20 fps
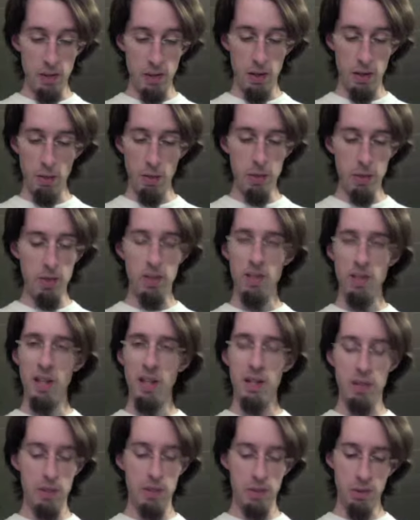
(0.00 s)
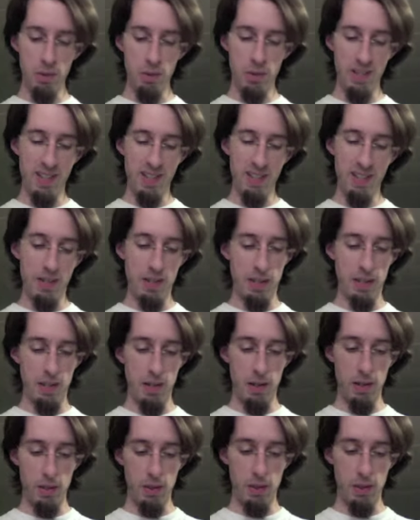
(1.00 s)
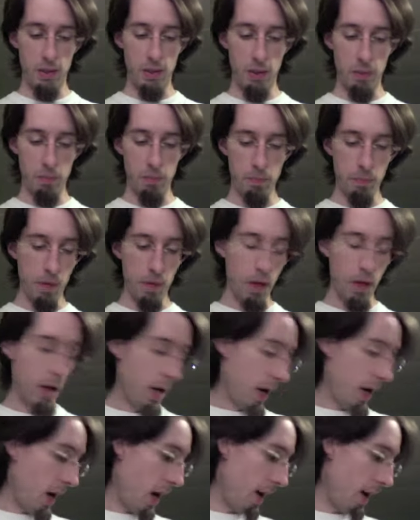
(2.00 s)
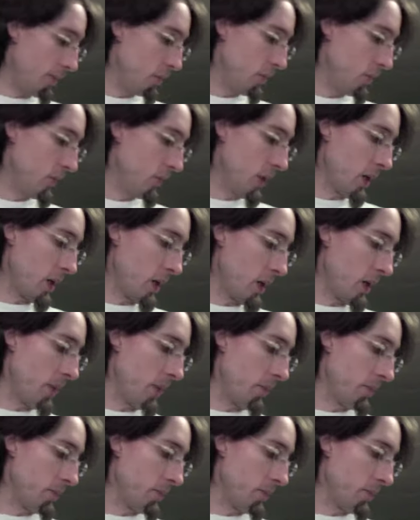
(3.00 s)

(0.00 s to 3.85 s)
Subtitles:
And there wasn't a lot. There's no sentences in here, so I moved on.